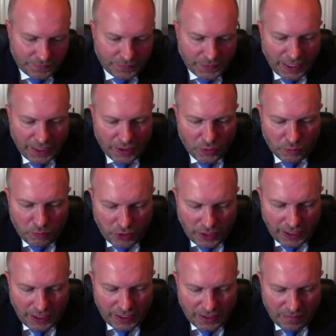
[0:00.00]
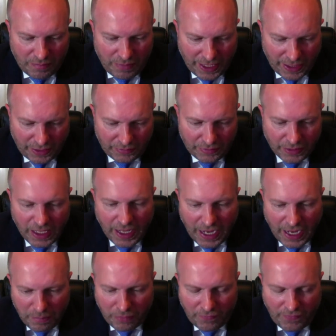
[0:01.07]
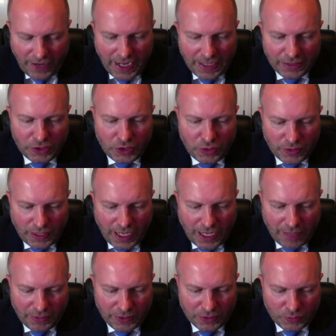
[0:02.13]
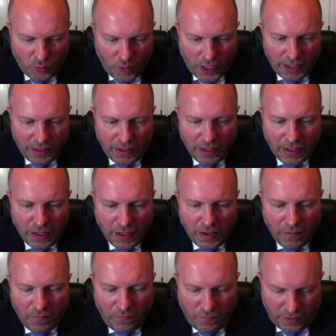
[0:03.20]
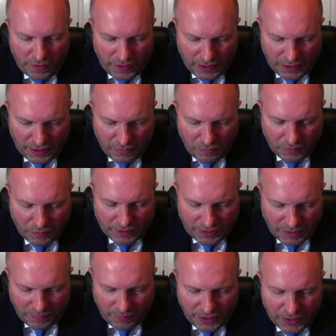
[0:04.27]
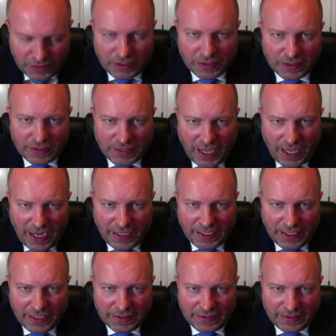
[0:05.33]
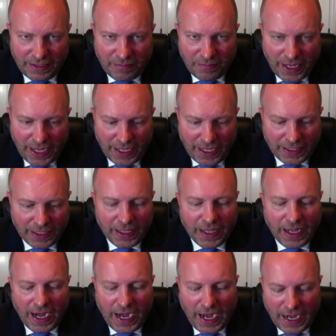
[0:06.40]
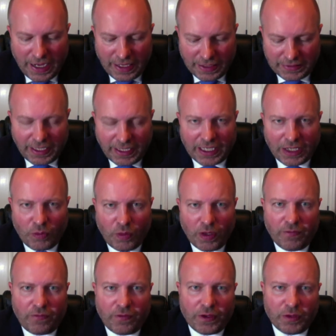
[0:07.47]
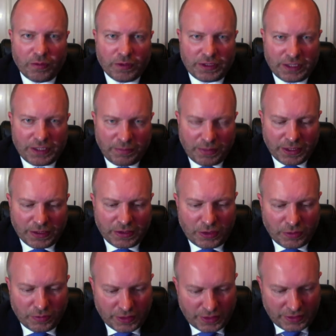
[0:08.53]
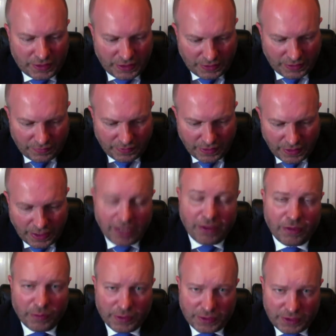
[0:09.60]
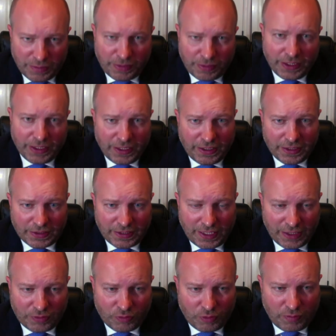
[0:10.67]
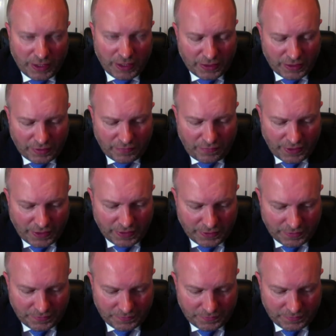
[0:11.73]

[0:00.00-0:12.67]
and you put it in the mail and provide 2 copies, one for the recipient to sign and send back, and a second one for the recipient to receive. And the recipient in this case would be the defendant.